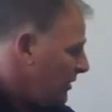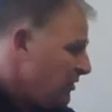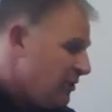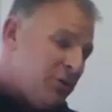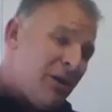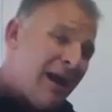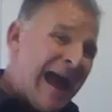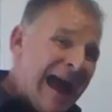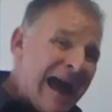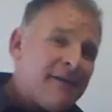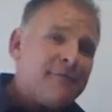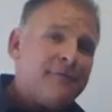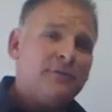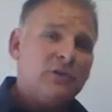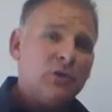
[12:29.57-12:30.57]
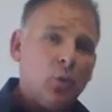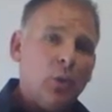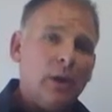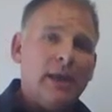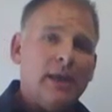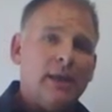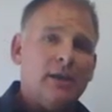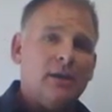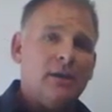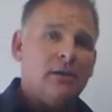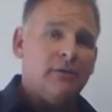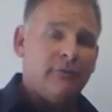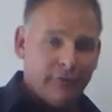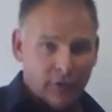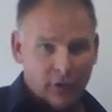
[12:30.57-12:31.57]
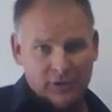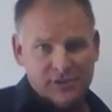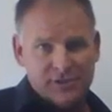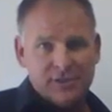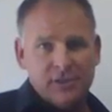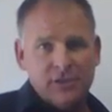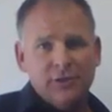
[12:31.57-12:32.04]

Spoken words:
you have to win first.